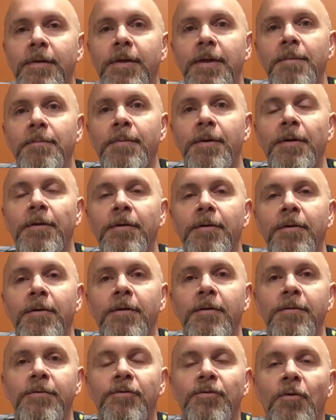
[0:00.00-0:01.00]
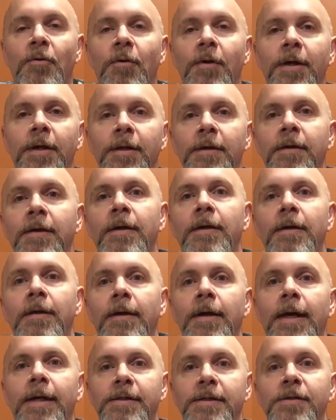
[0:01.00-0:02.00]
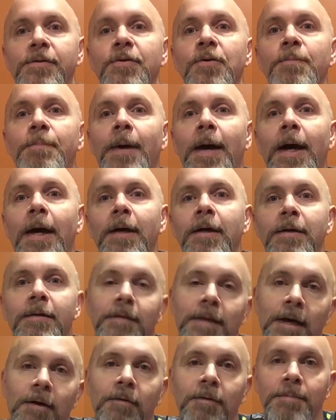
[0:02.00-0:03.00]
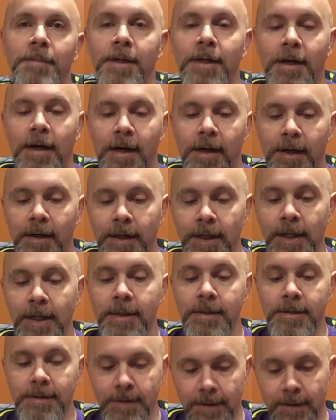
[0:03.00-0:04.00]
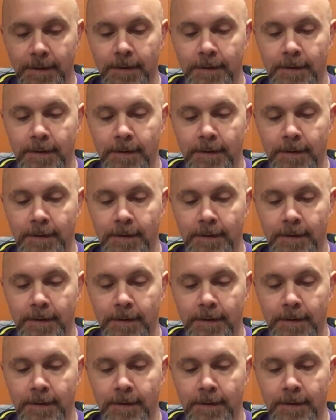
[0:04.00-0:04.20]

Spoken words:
Imperial droid as a two-pack. That would be kind of neat.